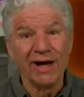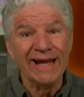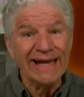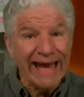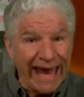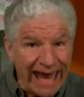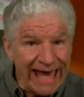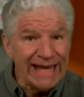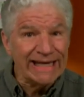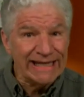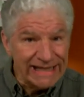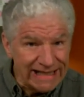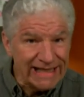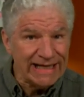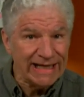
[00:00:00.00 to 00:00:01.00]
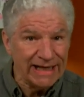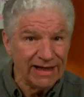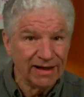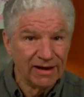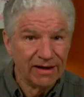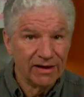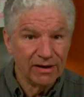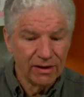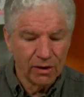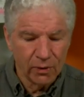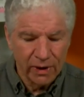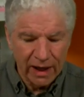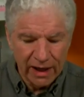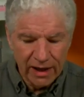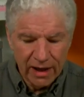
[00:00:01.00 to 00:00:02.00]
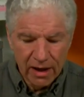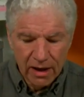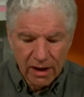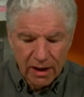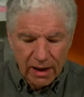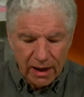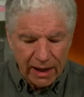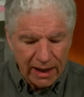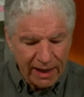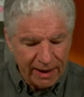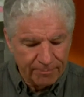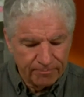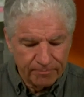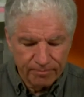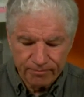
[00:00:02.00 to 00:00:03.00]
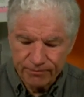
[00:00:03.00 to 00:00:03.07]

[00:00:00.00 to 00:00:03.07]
an ND. Okay? Um,